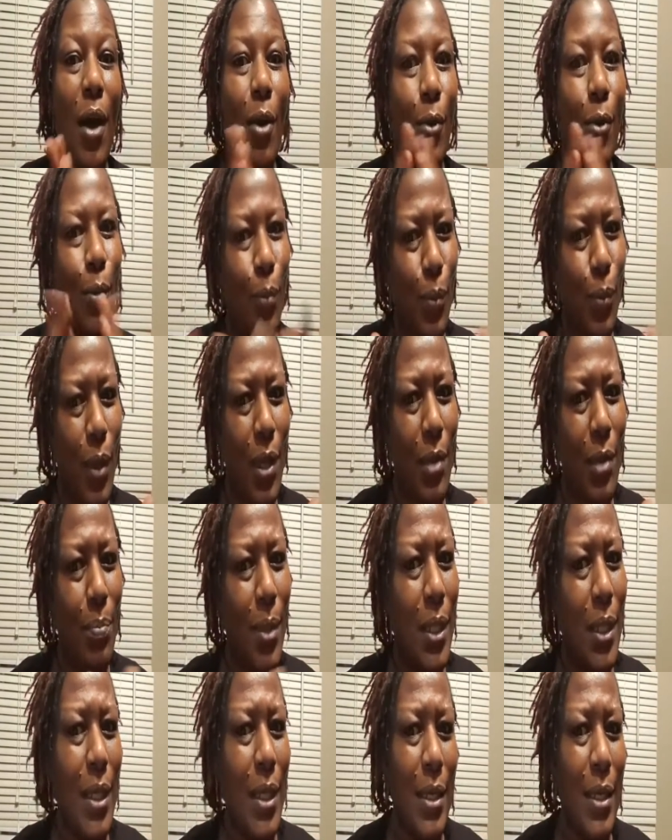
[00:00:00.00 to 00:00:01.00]
know, in
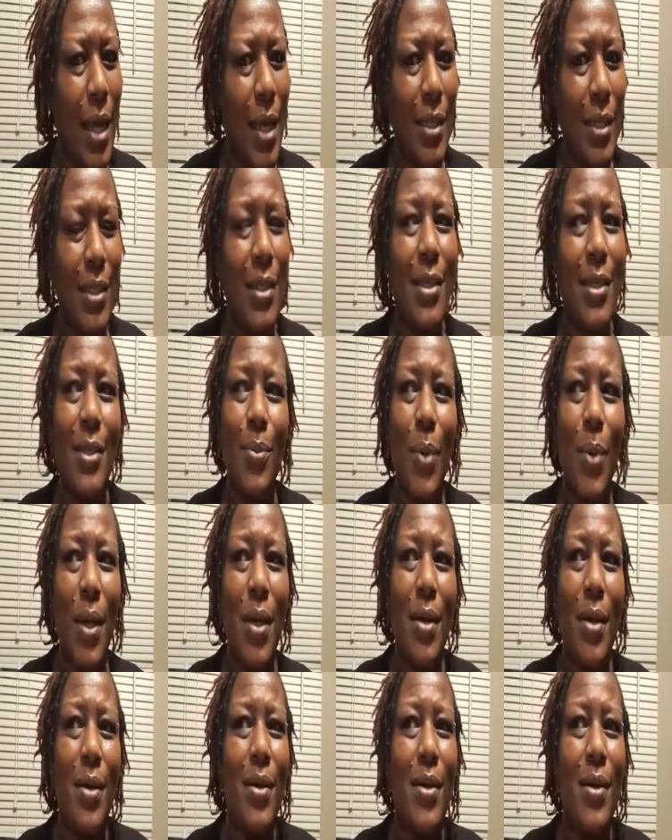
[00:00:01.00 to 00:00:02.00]
Believe Nation as
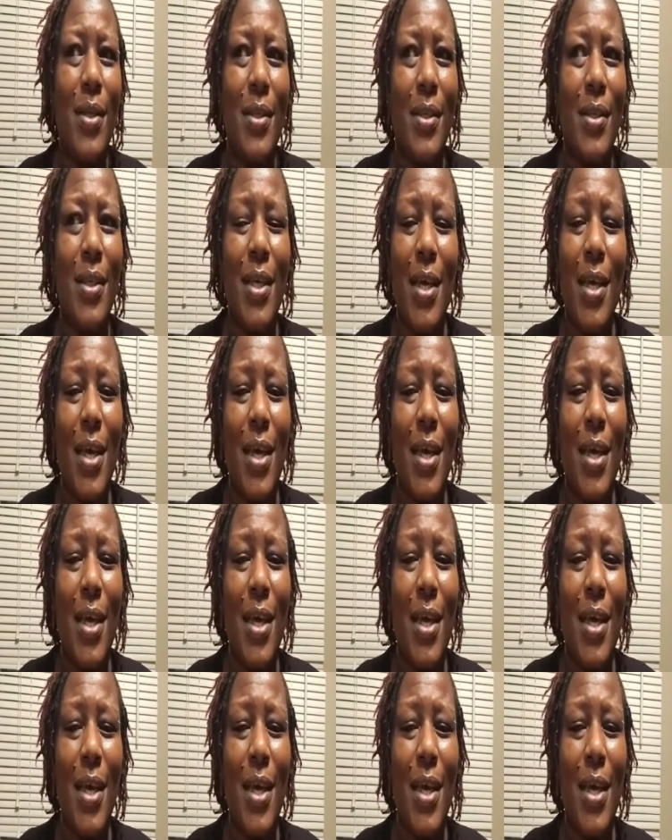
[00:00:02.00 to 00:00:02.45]
well. It's